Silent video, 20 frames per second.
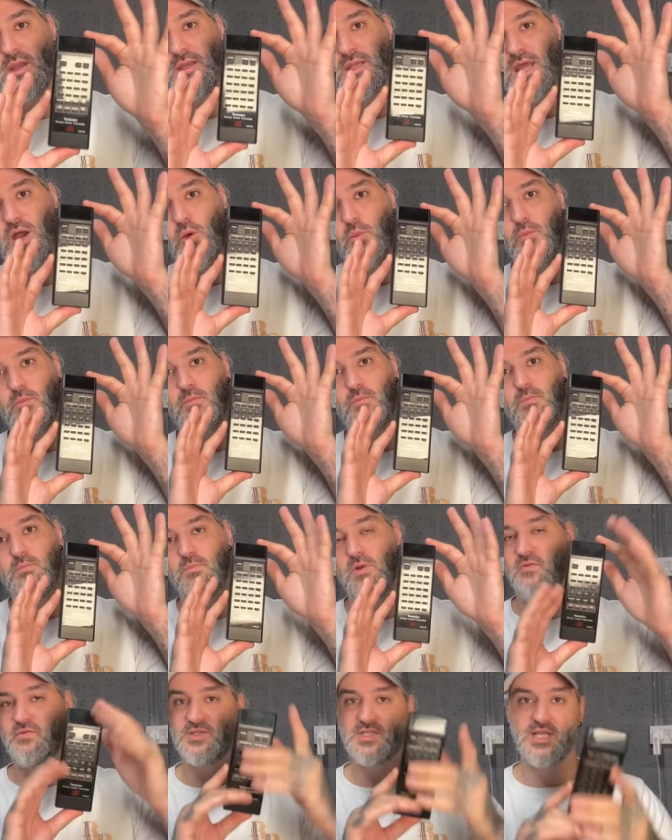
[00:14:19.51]
Now,
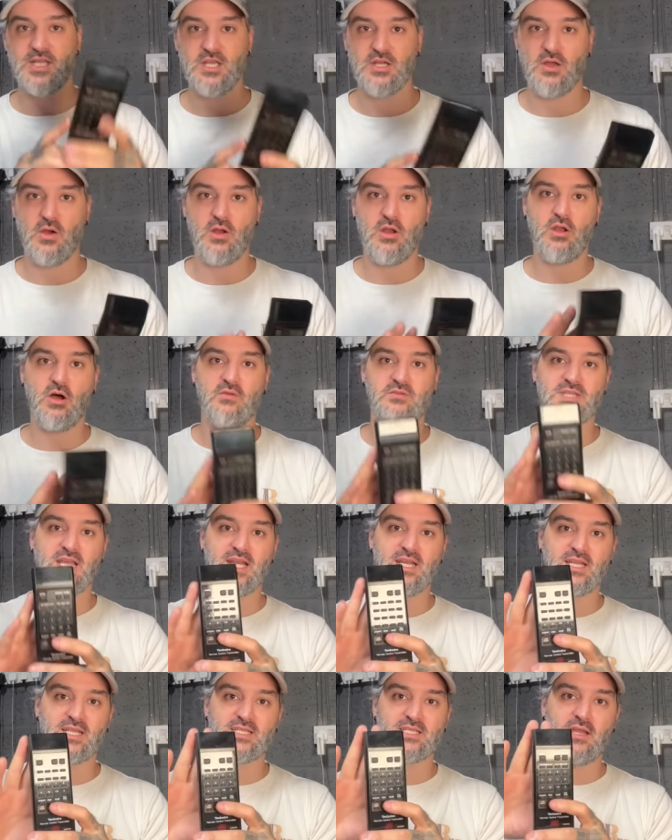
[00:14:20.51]
obviously, you know, a lot of
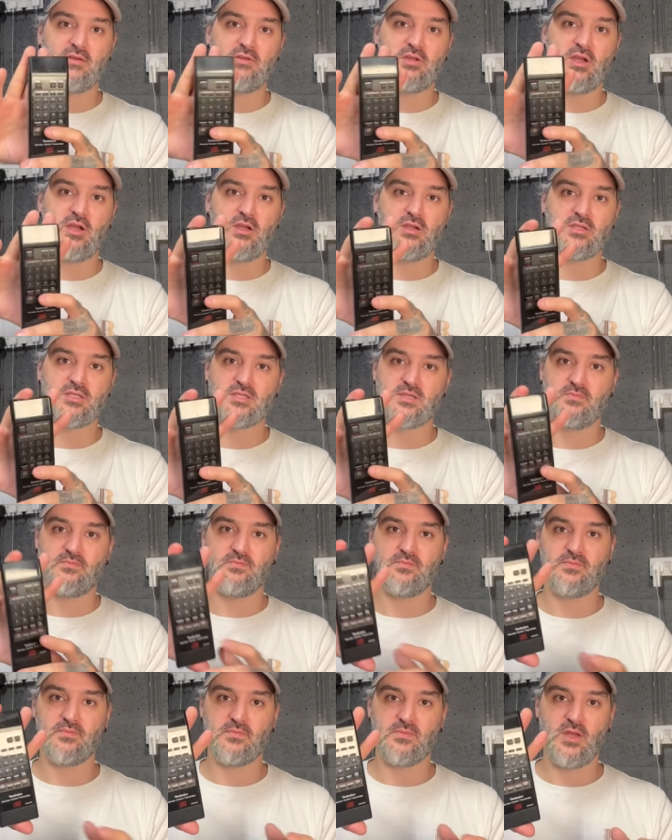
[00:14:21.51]
Technics stereos,
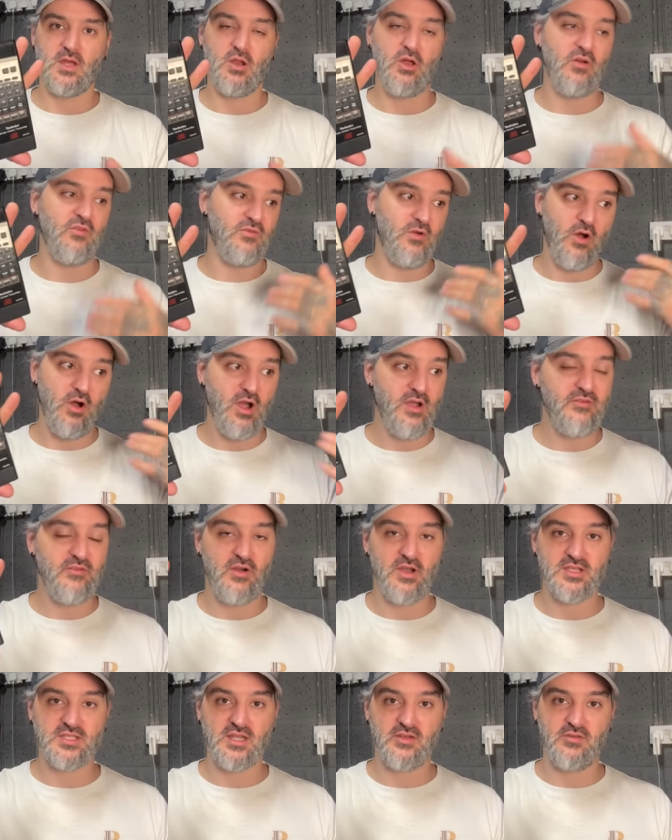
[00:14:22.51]
a lot of
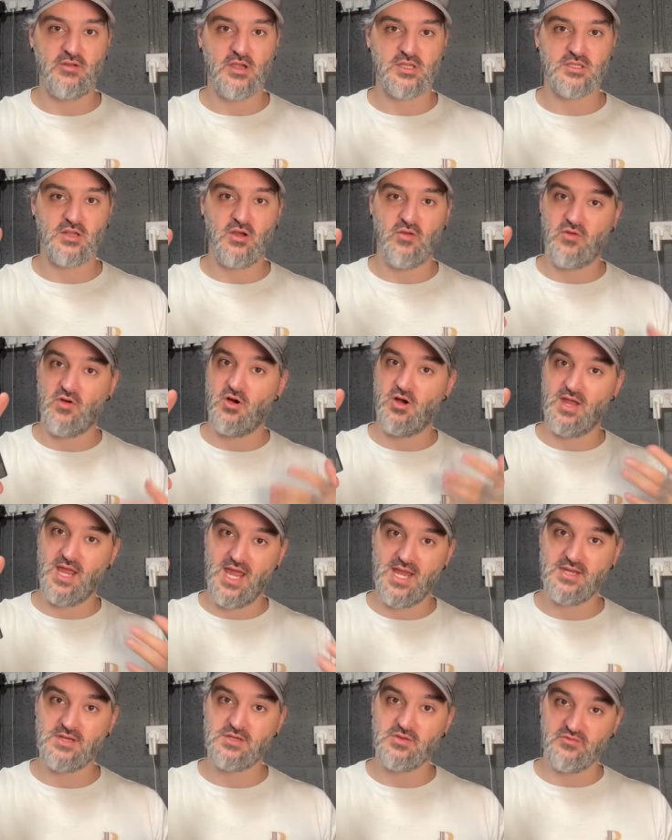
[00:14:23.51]
hi-fi stereos, a lot of
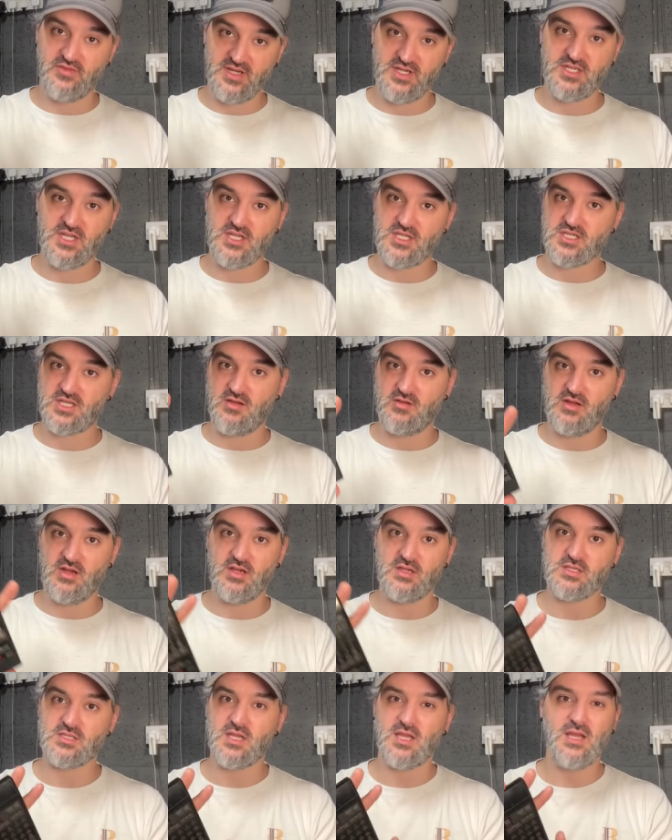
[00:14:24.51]
high-end vintage
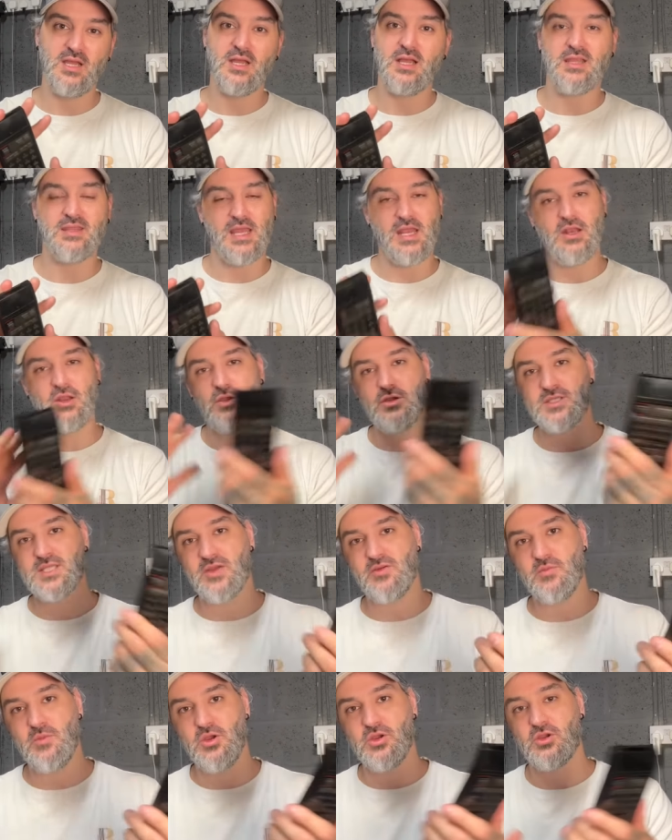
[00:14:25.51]
stereos, they lose their
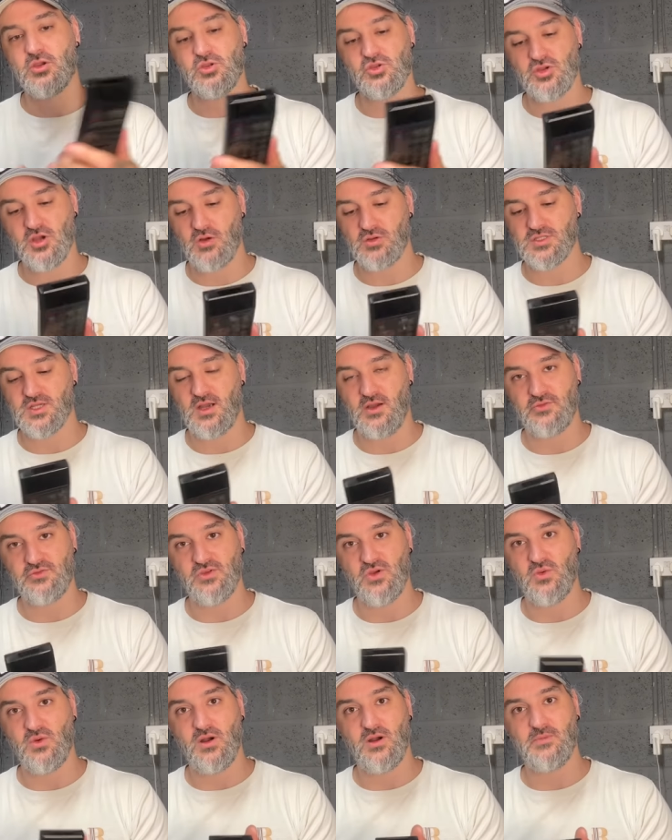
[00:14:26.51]
remote controls after
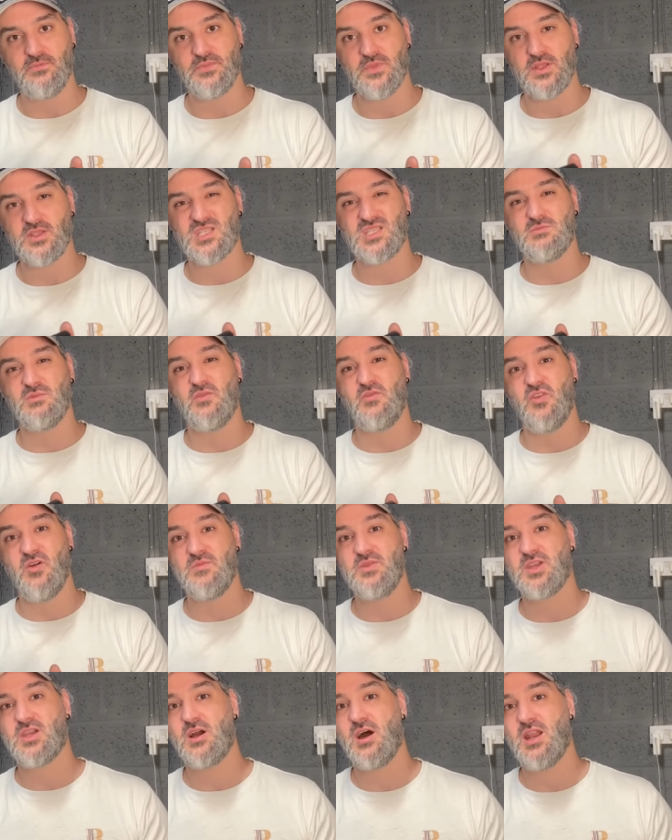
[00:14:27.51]
a while. And some of them,
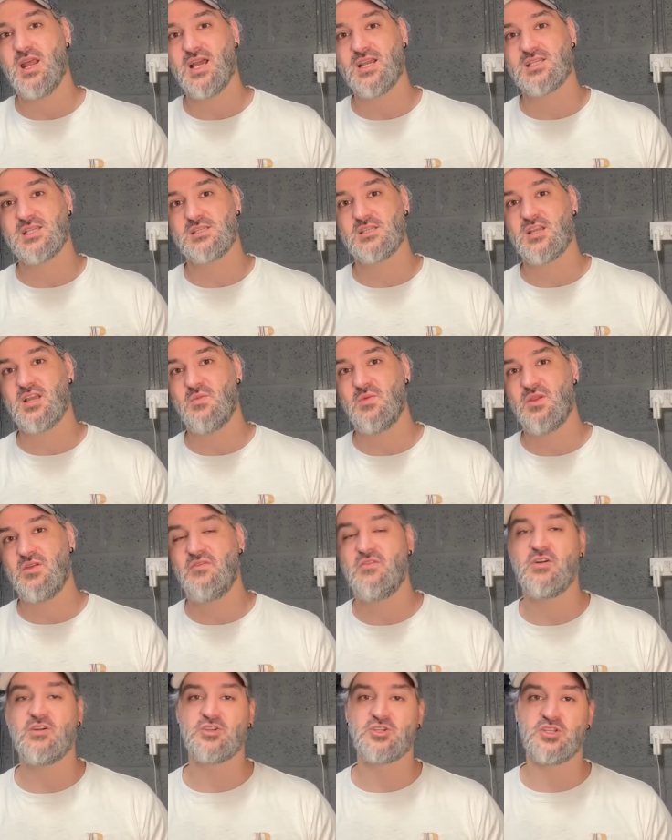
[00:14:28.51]
you can't access a couple of
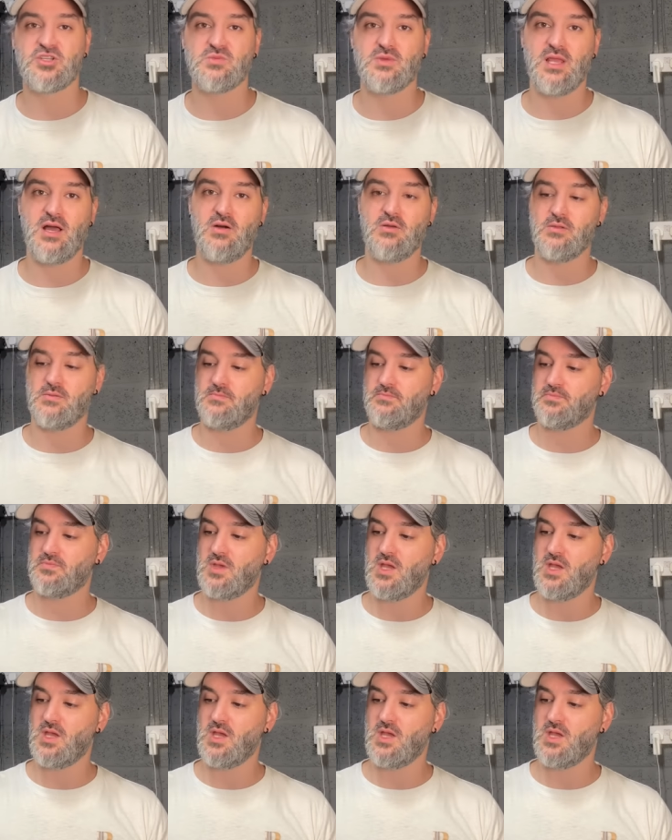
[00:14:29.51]
functions without them.